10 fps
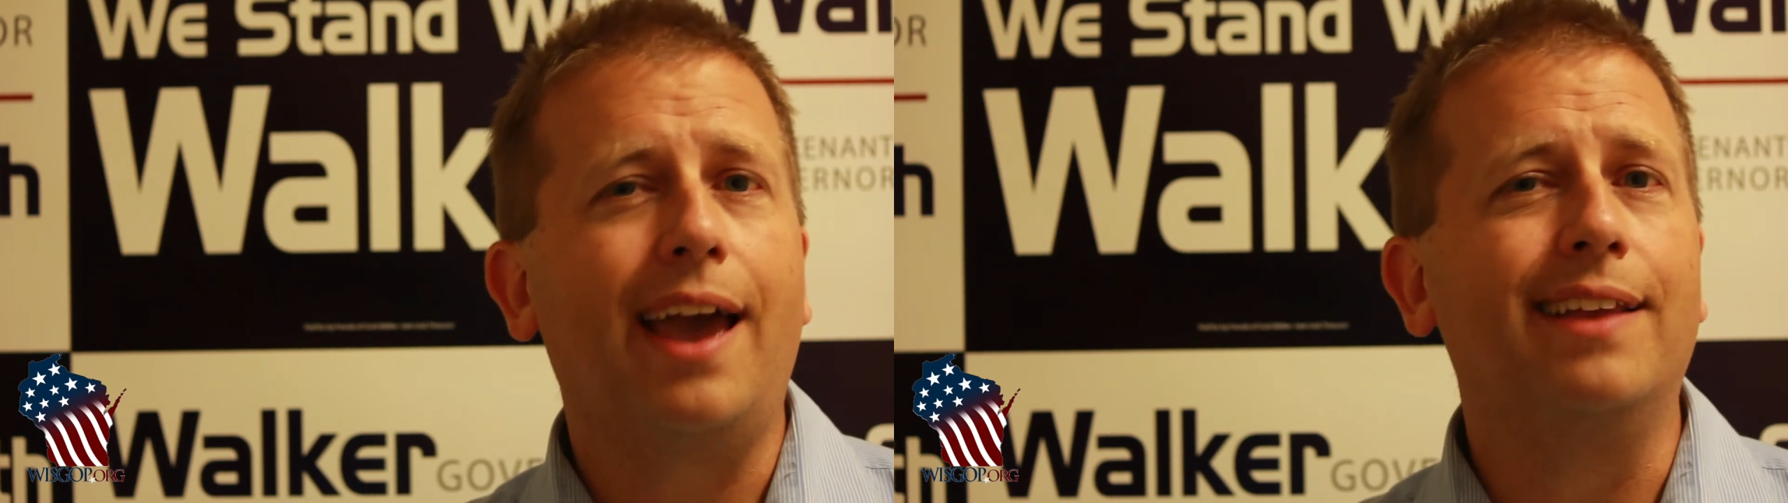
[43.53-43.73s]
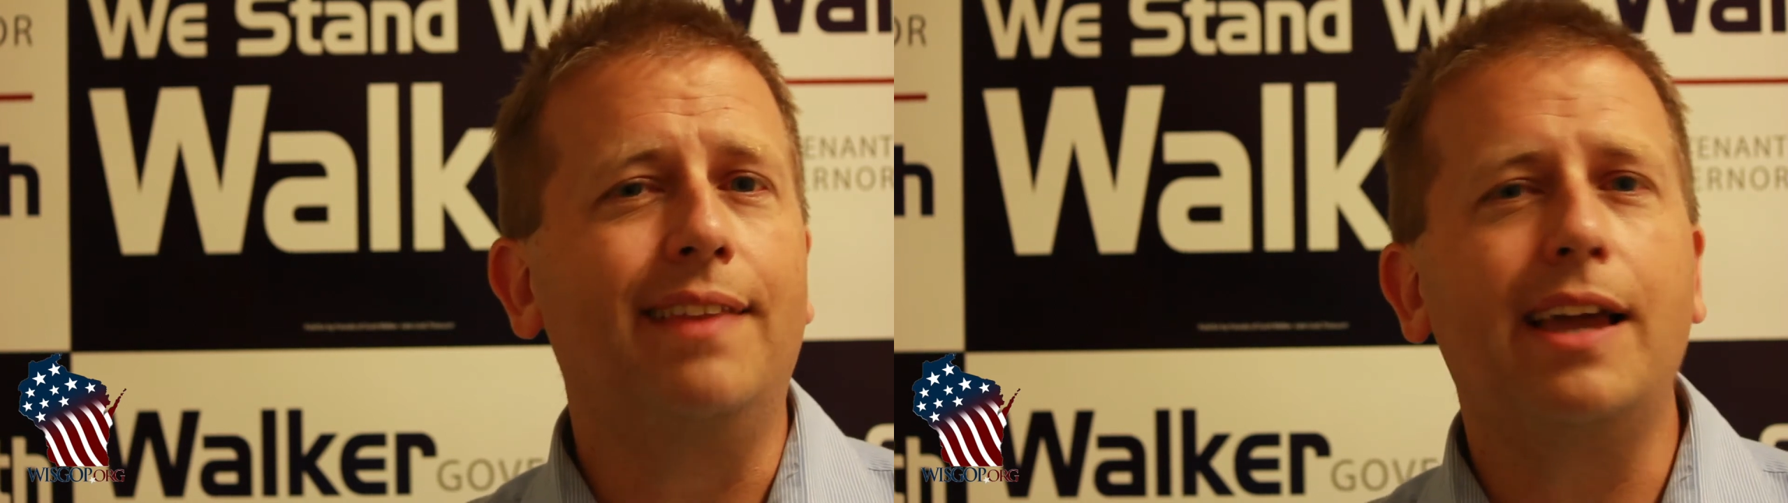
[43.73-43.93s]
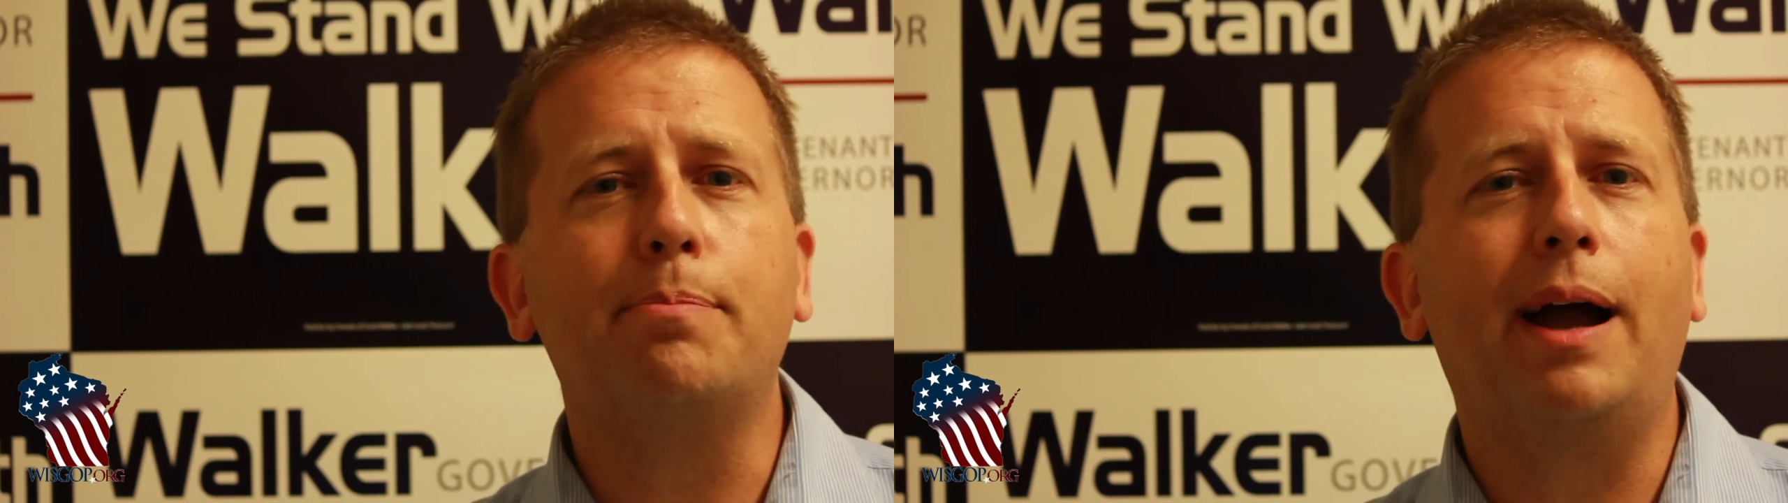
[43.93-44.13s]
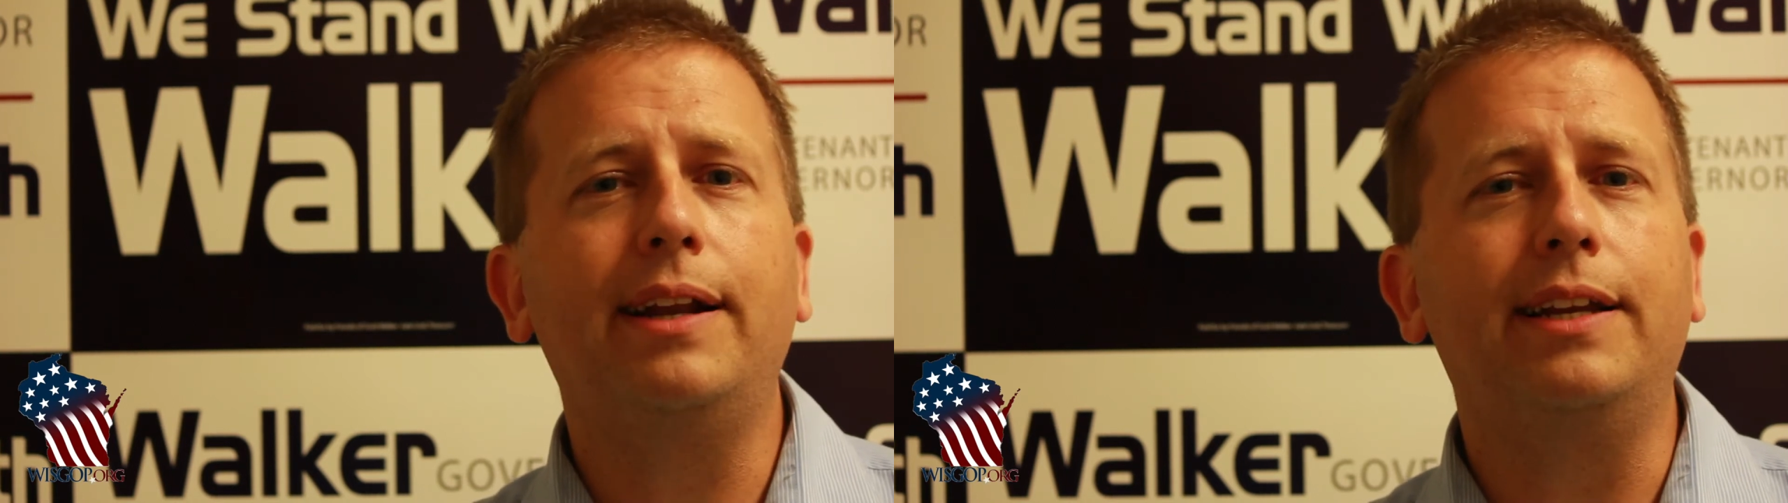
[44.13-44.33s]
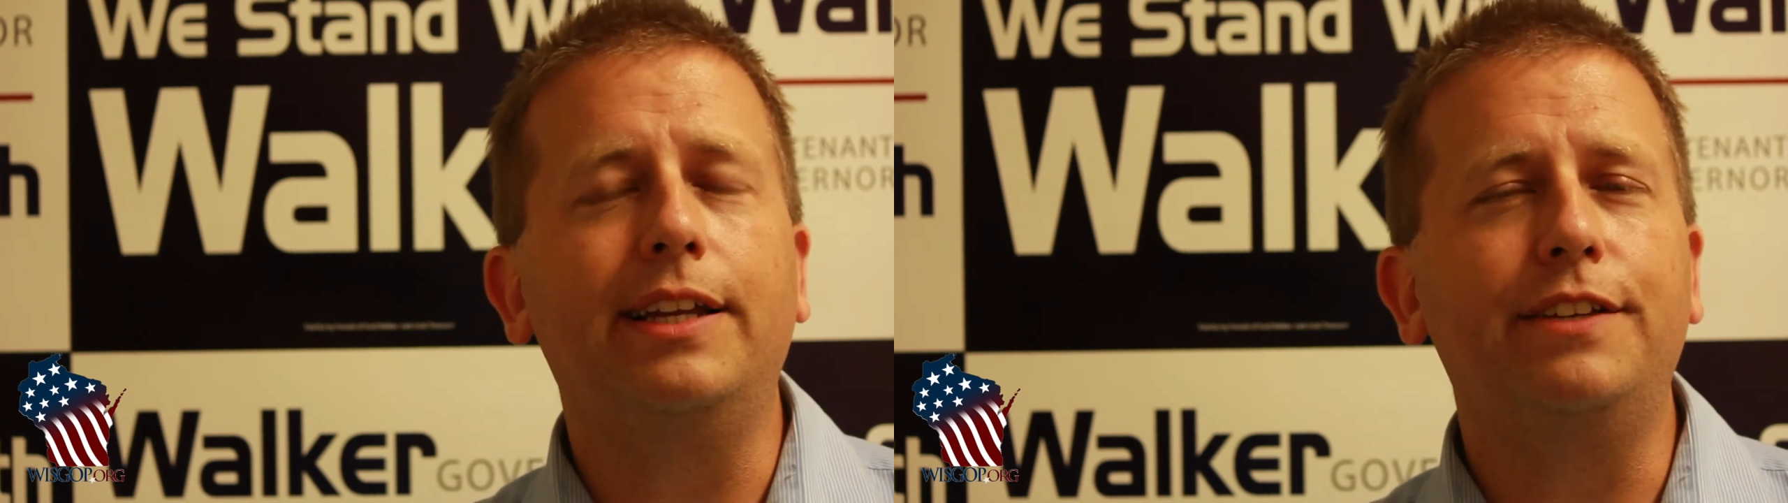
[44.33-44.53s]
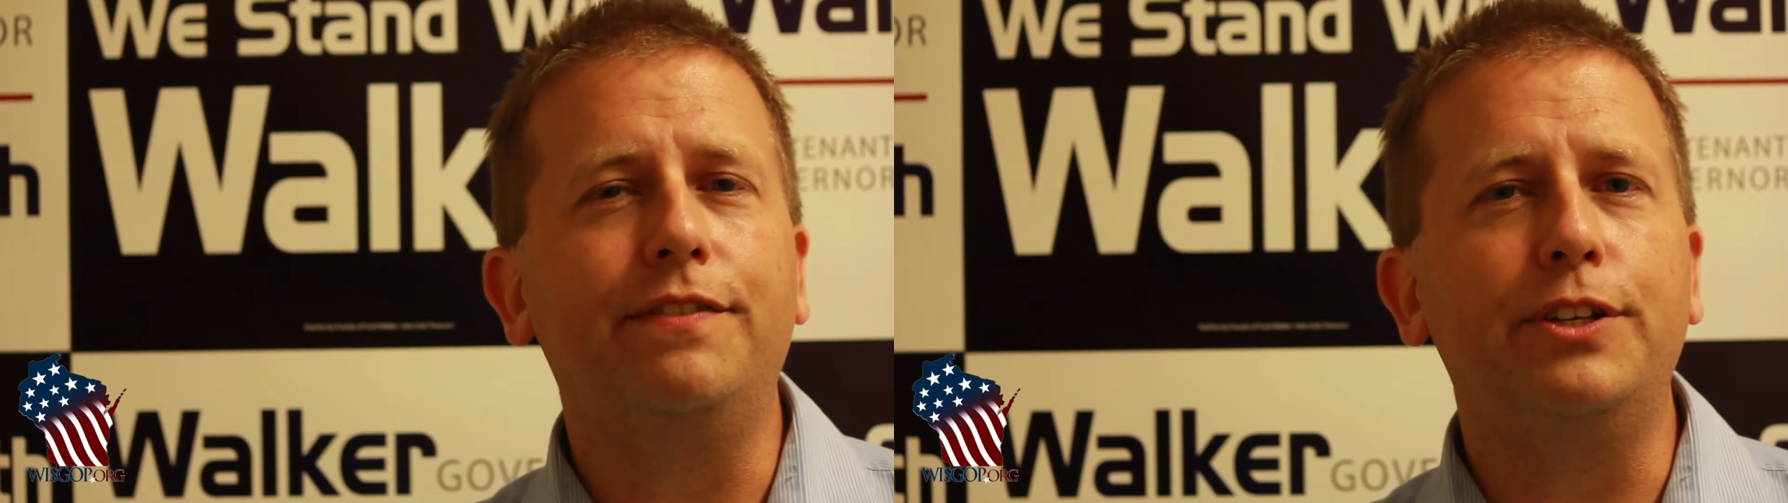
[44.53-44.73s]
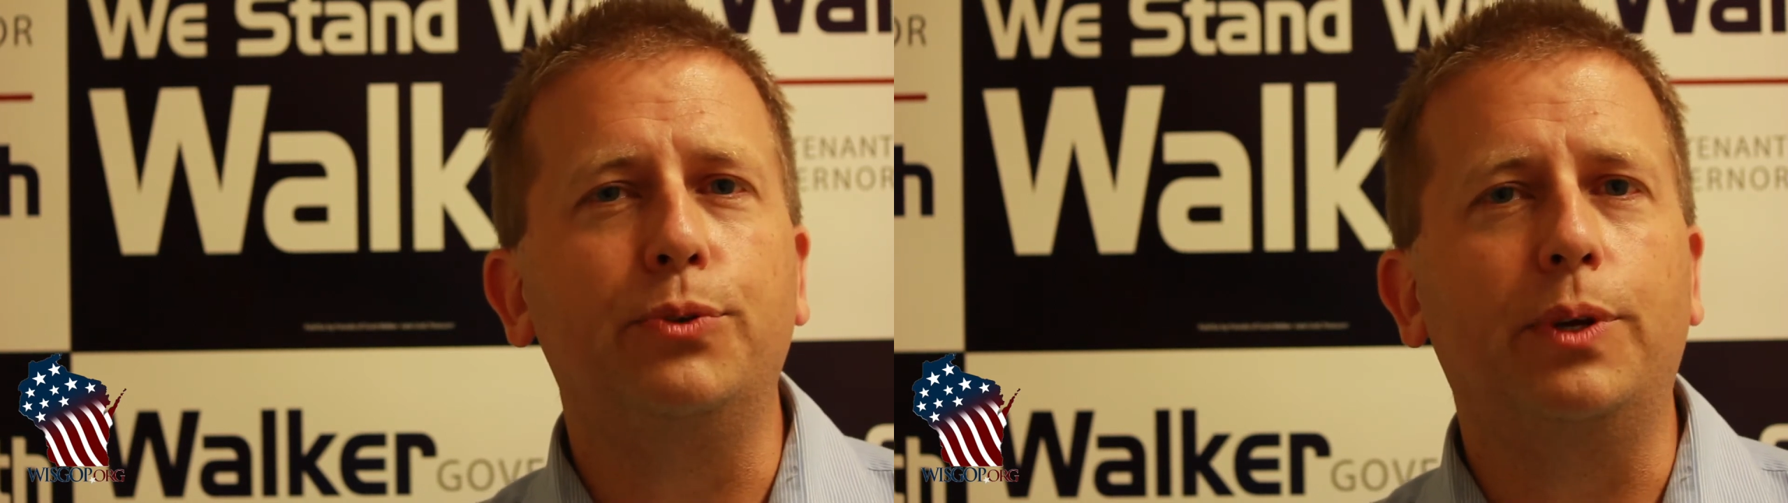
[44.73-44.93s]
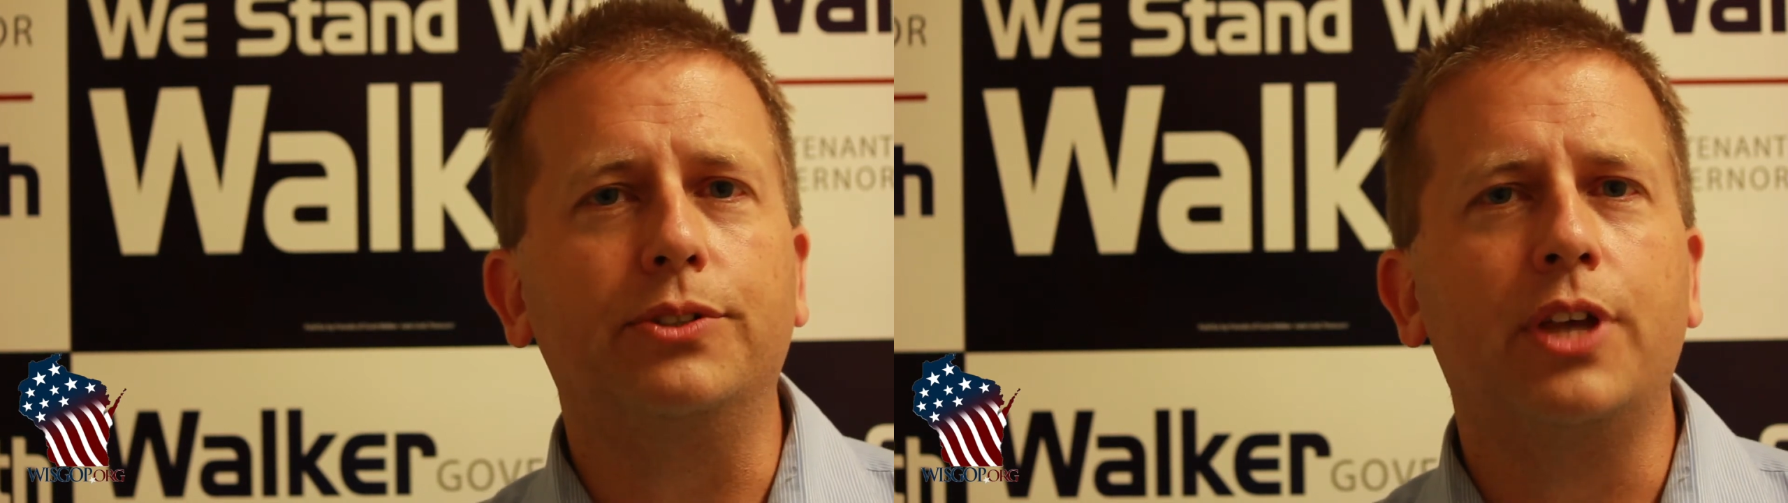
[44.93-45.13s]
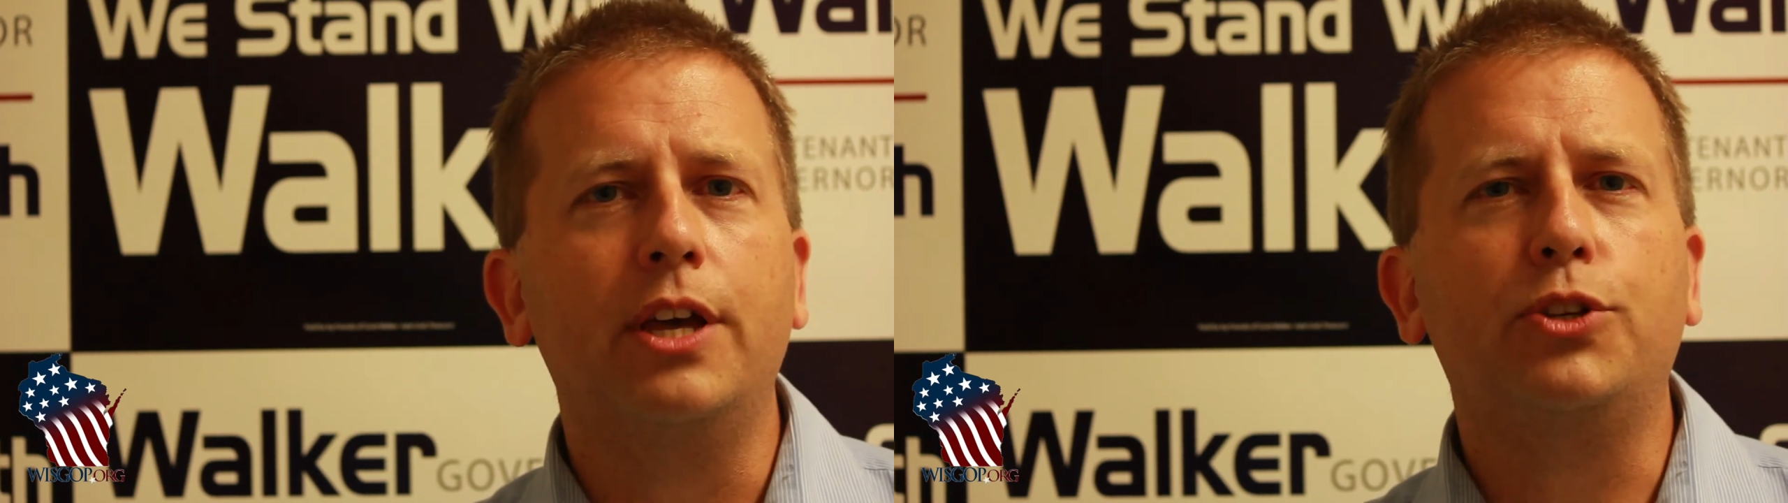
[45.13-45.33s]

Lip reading: and like-minded individuals